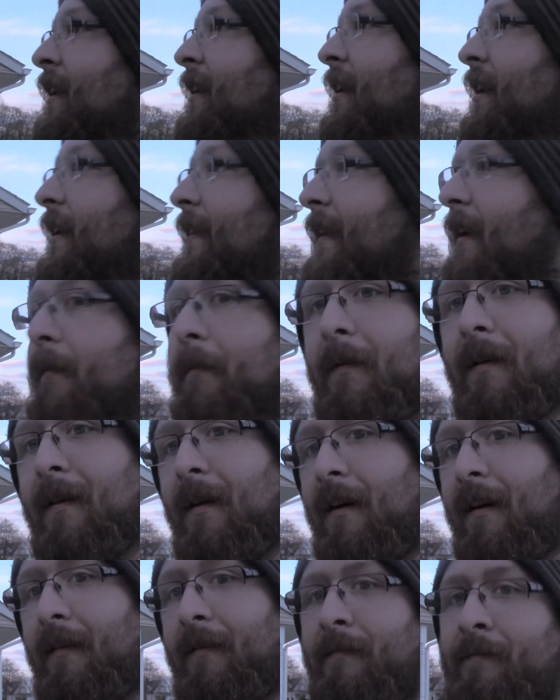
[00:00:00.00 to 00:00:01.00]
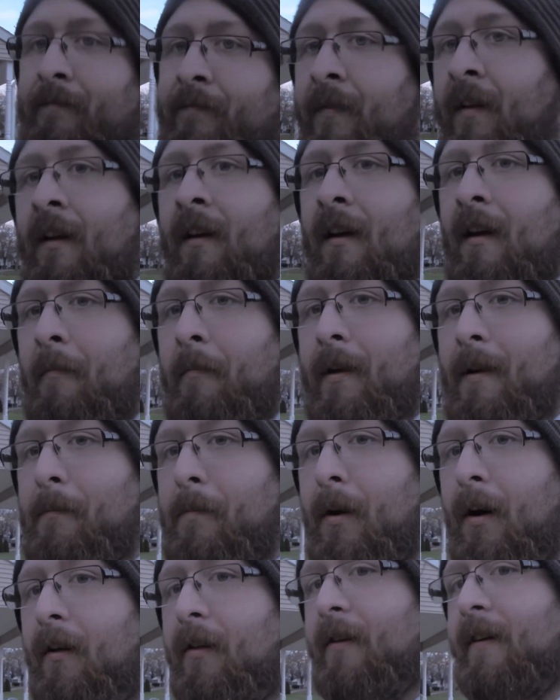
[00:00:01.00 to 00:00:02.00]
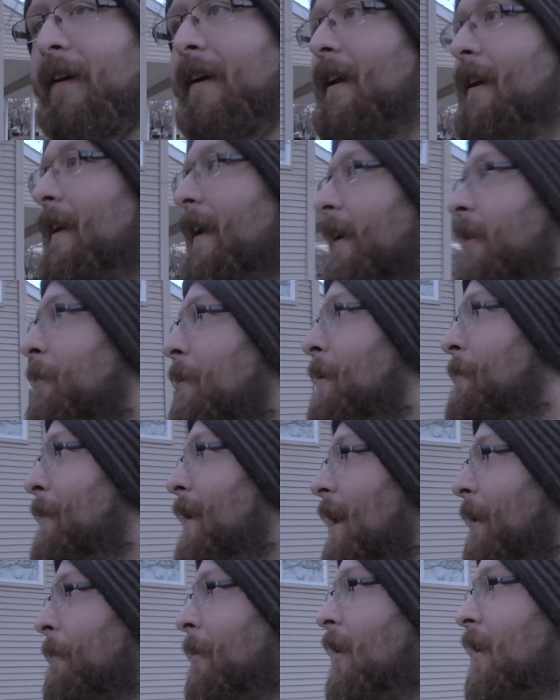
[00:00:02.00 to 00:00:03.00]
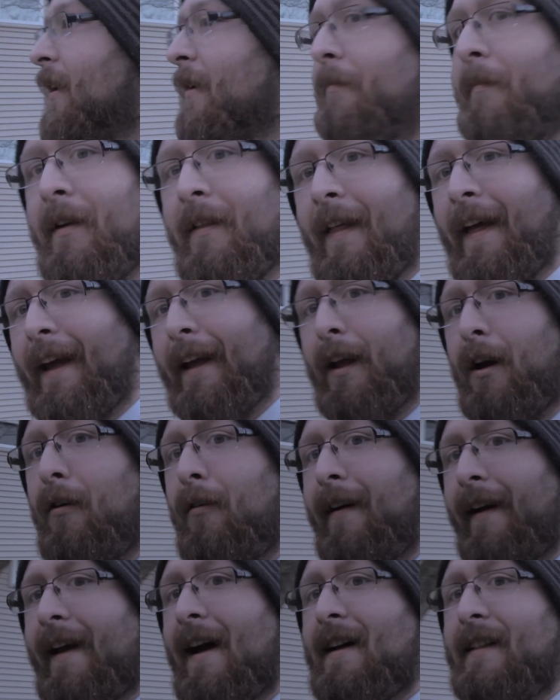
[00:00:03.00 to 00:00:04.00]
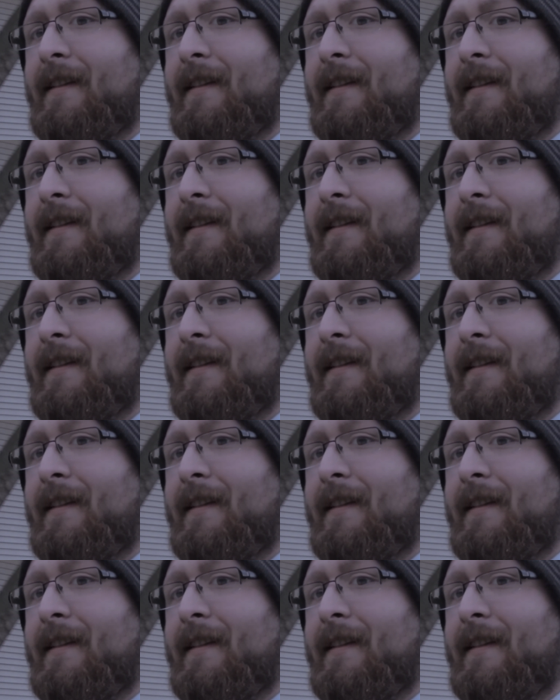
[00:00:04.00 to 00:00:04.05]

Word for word: And then I'm going to be a baller and get it out of my back pocket and be like, yo, I got